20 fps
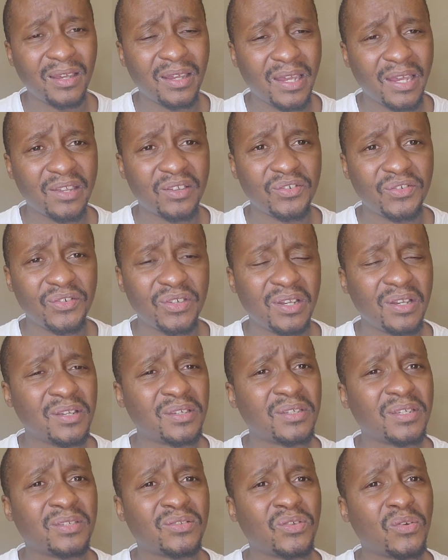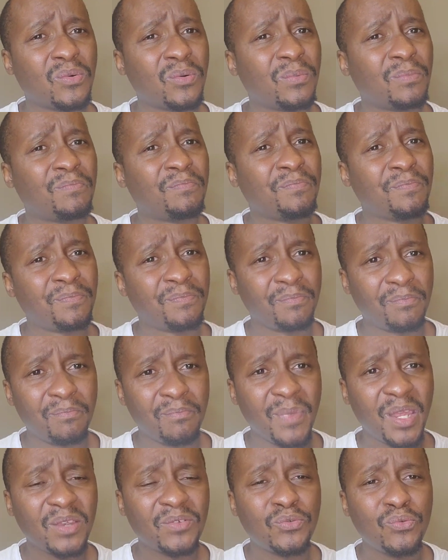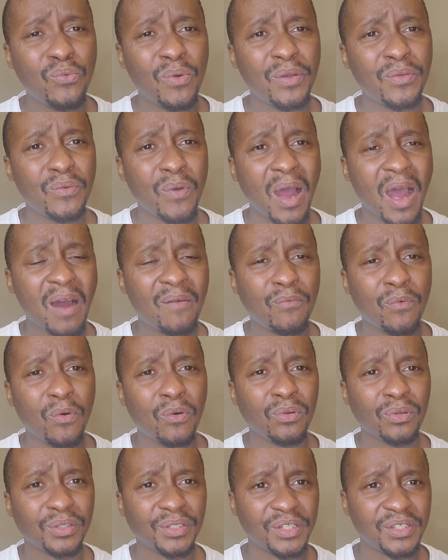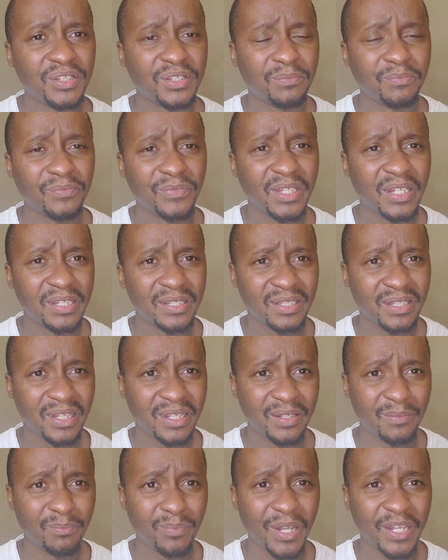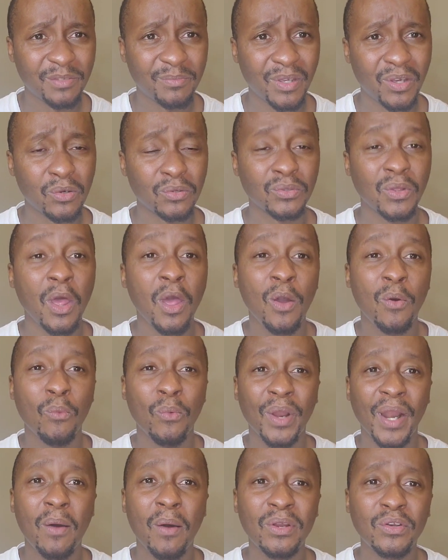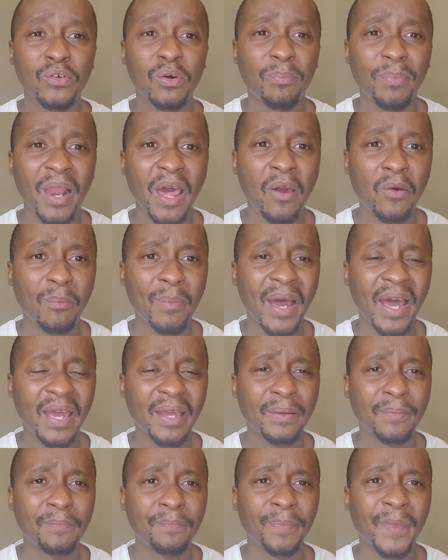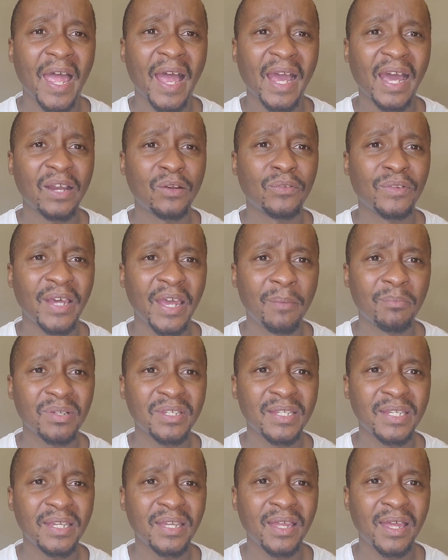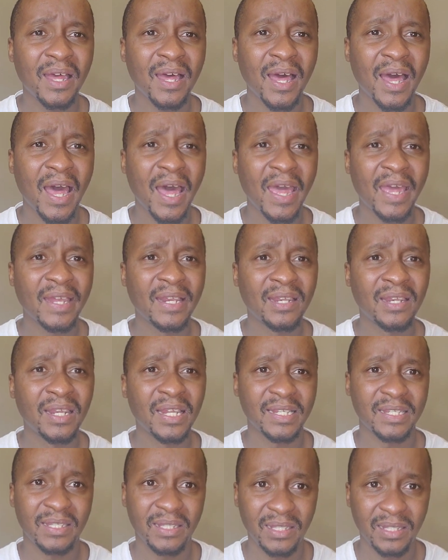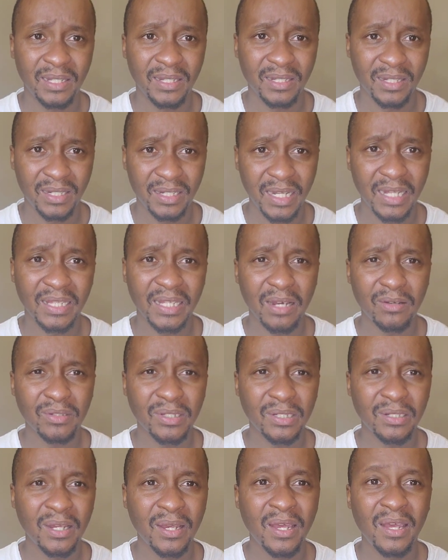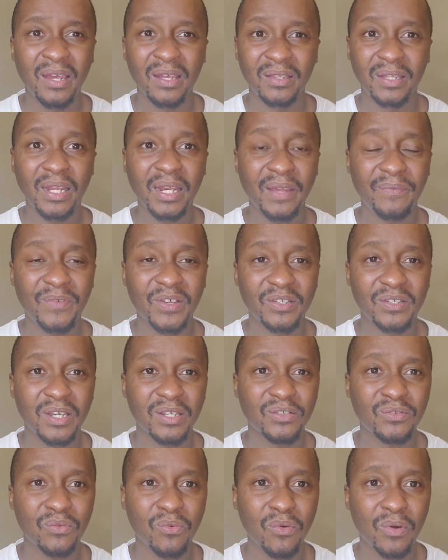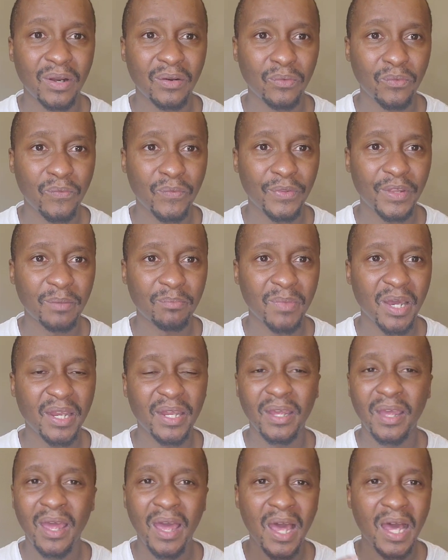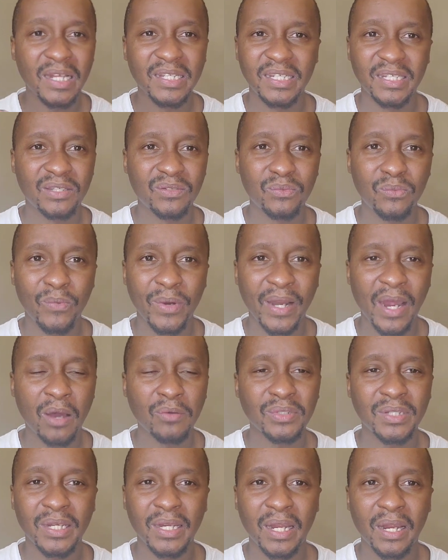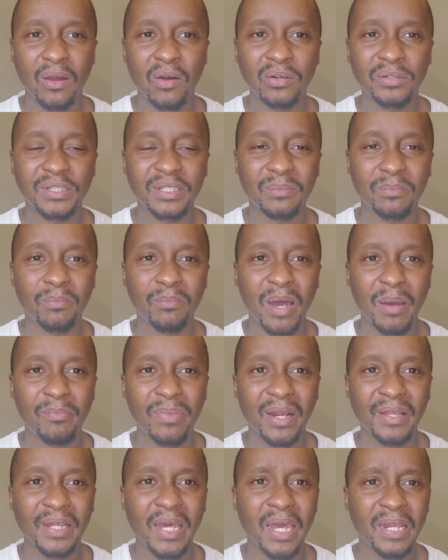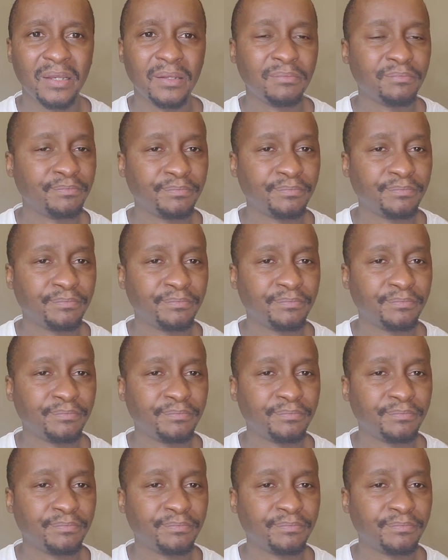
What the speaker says: Kenyan shillings. So make sure you have all this thing in place, because when I went to apply on mine, I got to the embassy, I had less 10,000. They'll give you a chance to go and look for that money. I just went outside and I called my brother, and